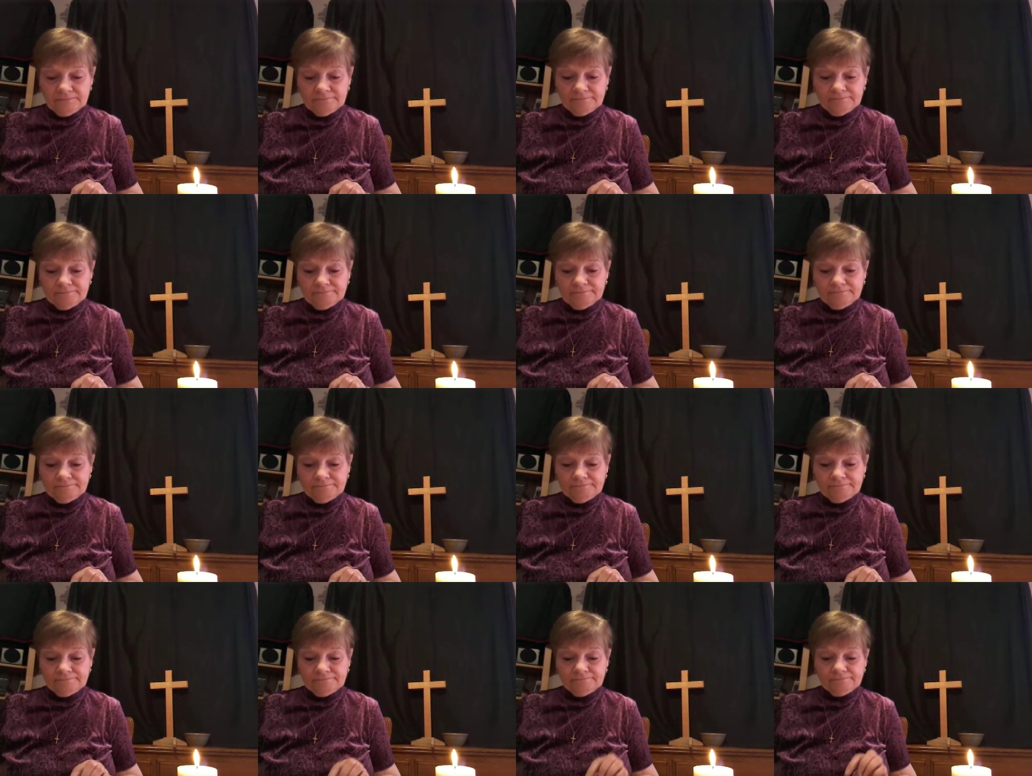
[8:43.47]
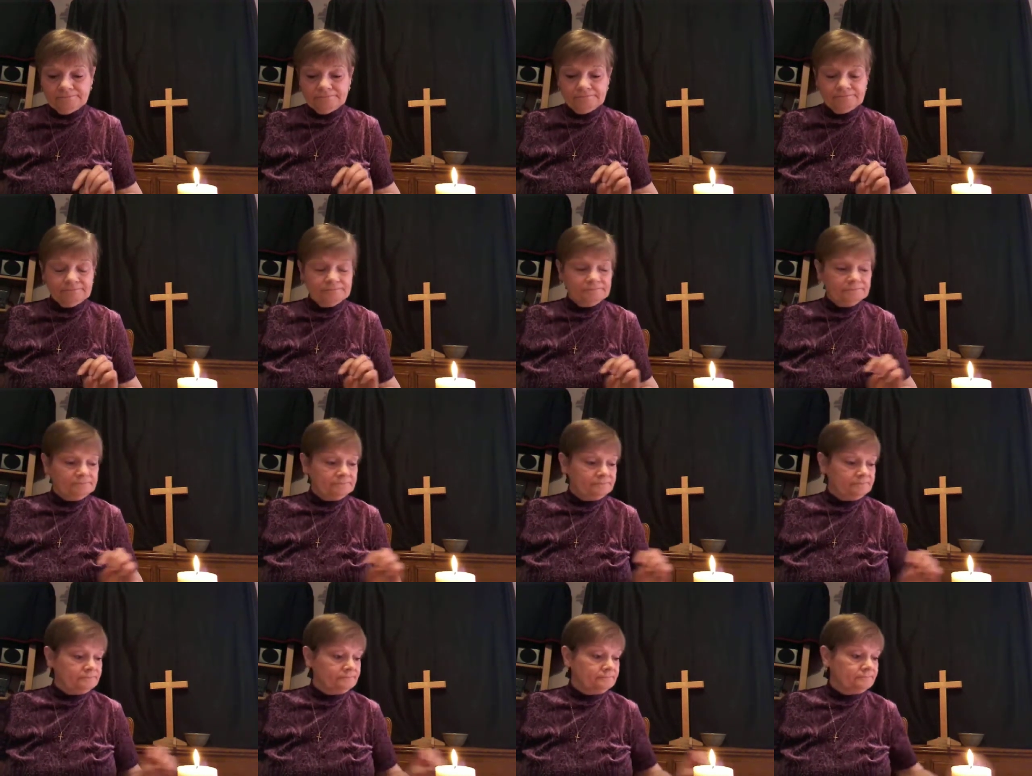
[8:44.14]

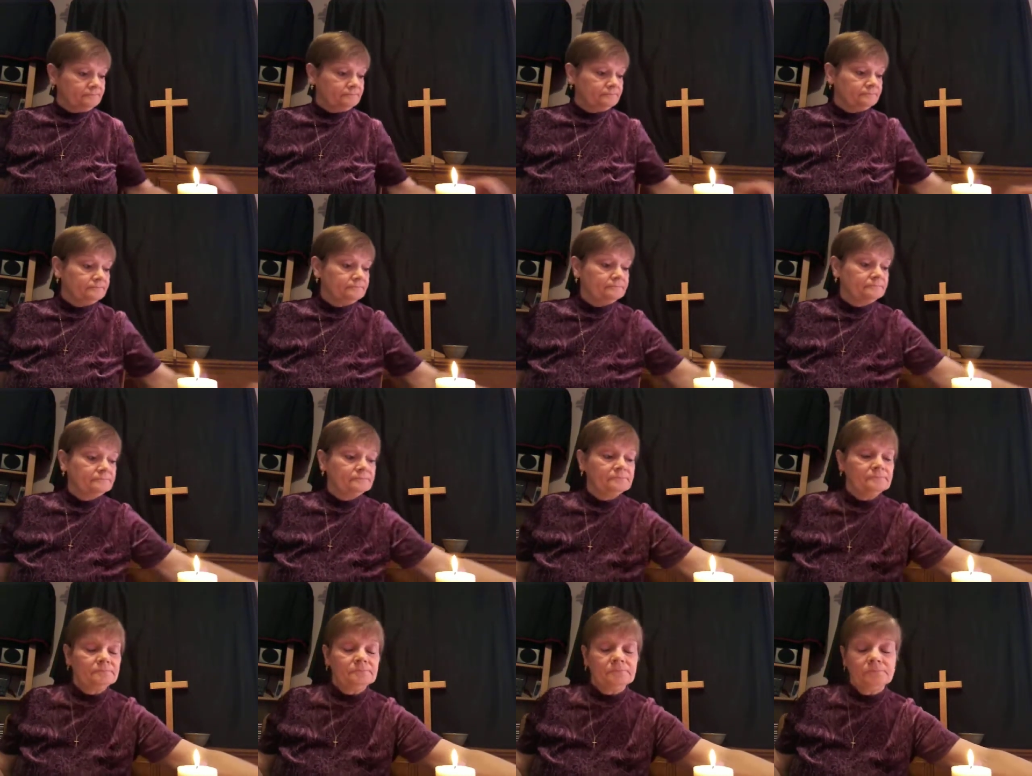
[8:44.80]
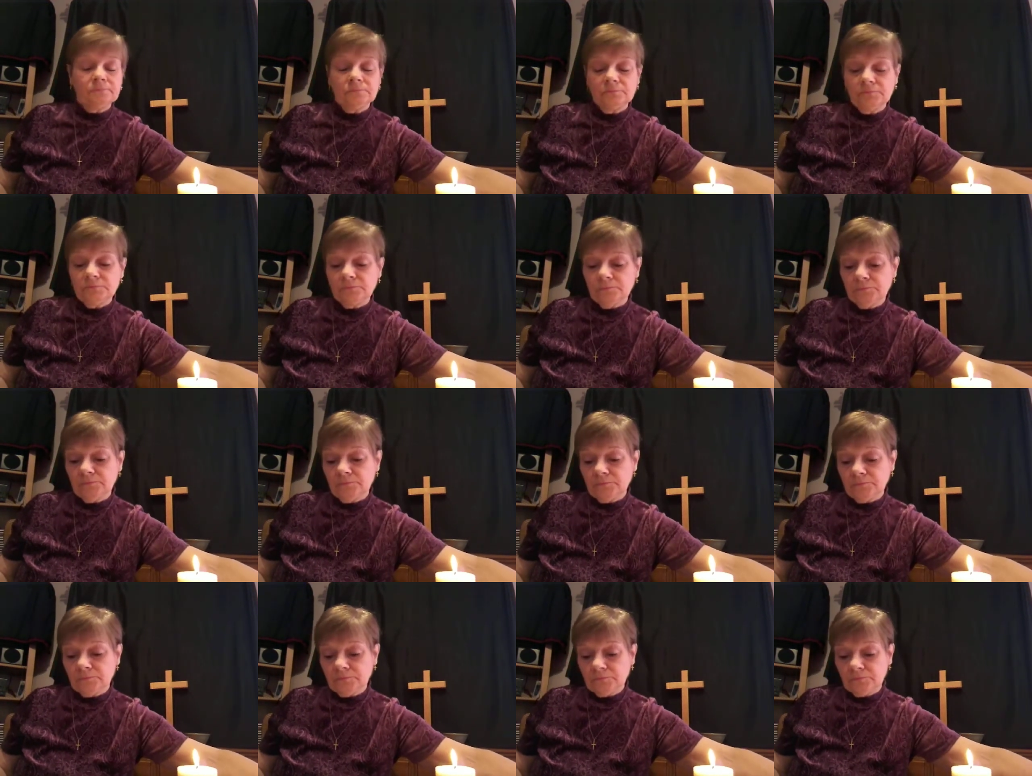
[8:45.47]

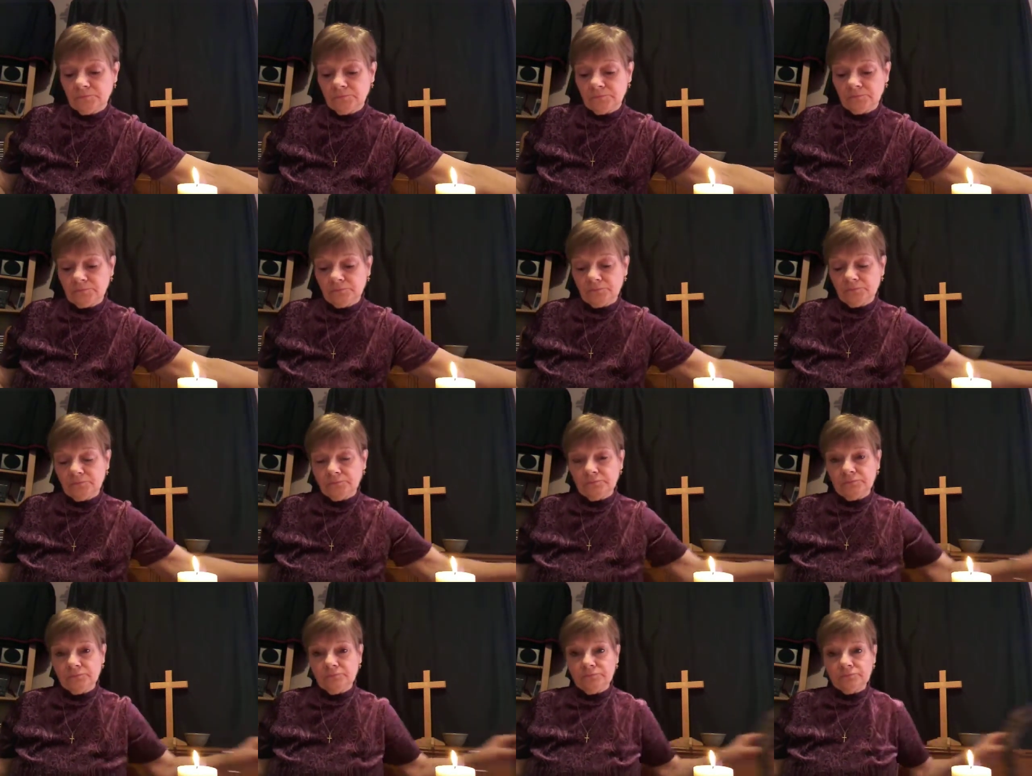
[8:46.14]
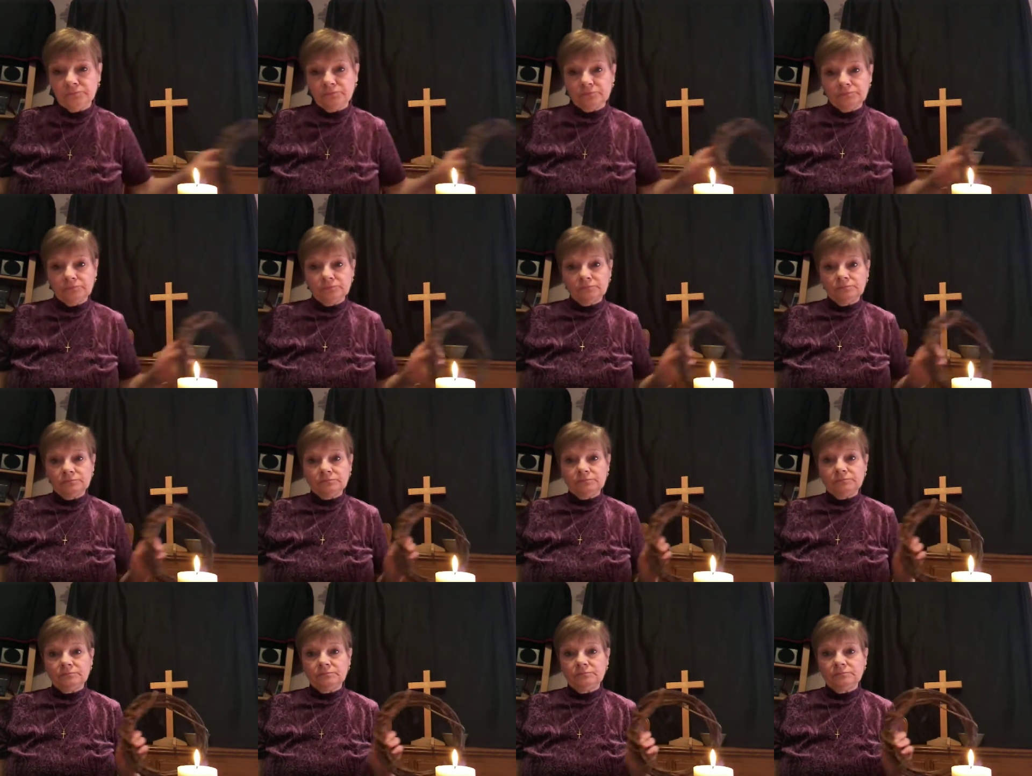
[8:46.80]

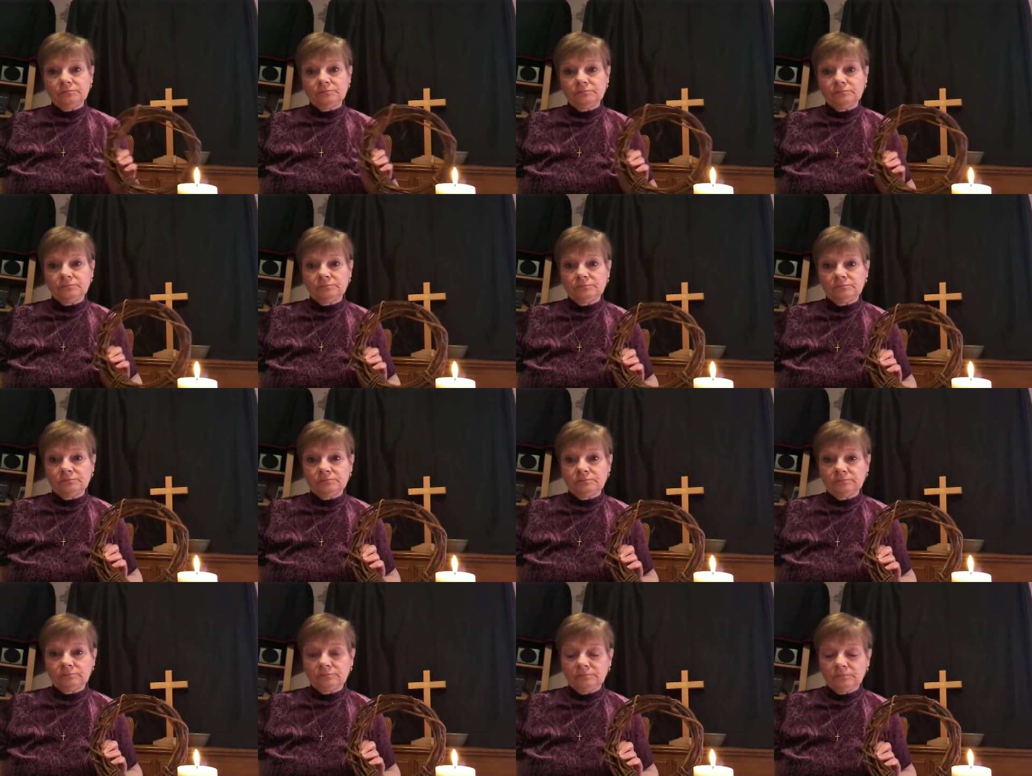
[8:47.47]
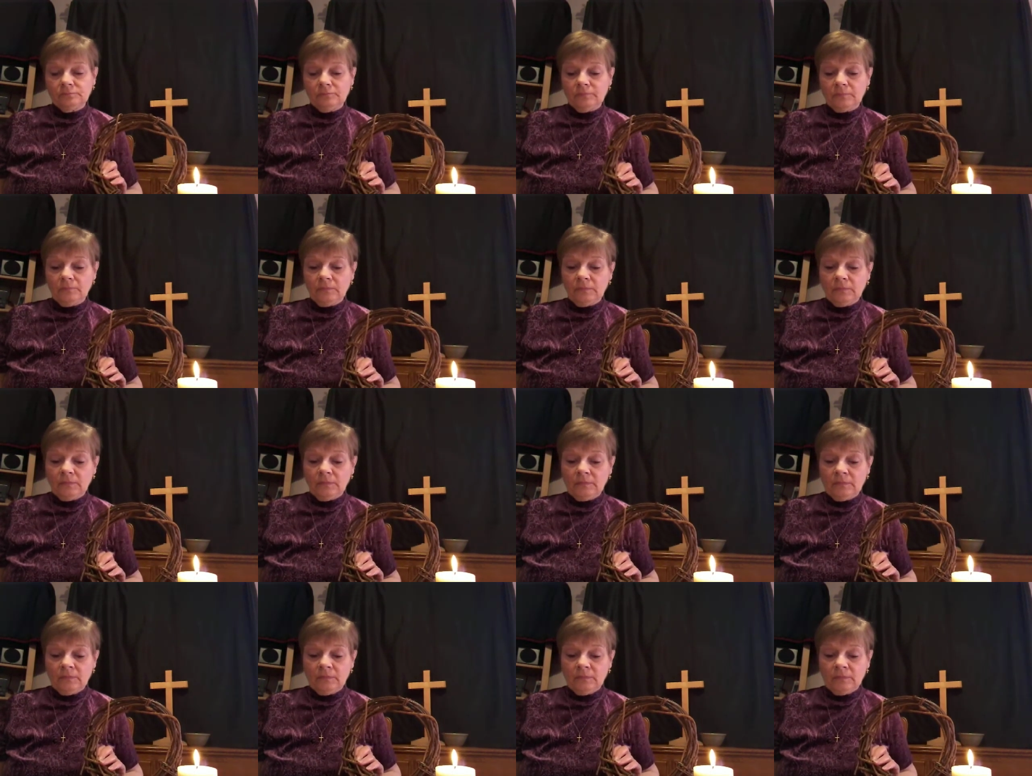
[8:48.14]

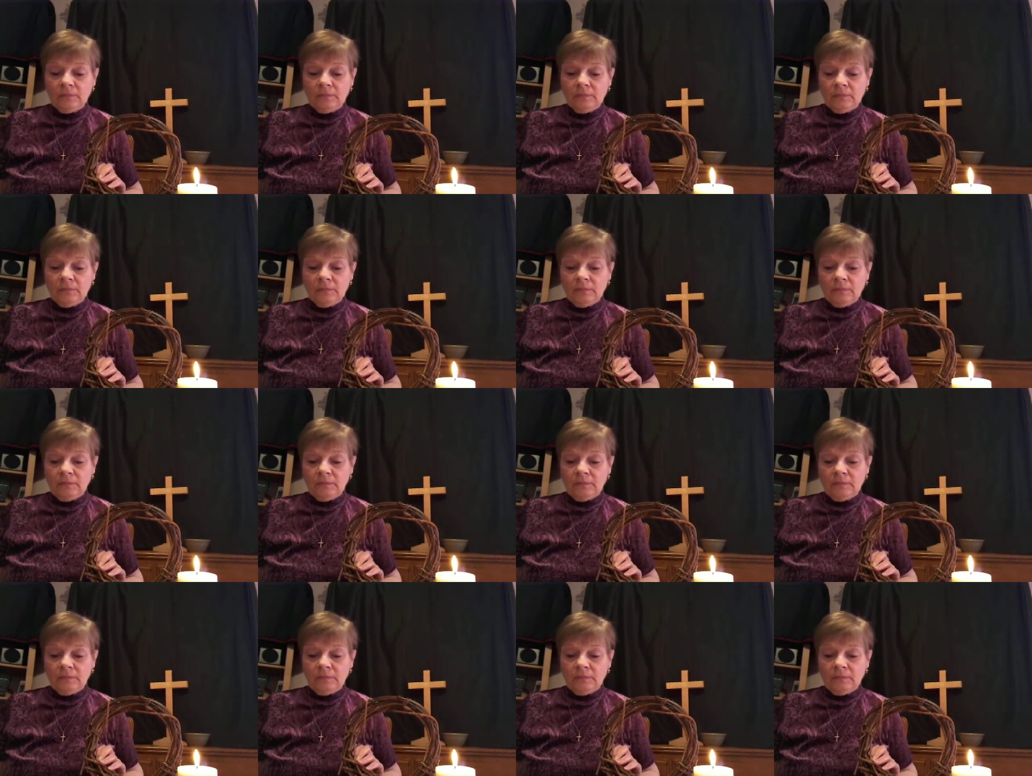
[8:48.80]
[no speech]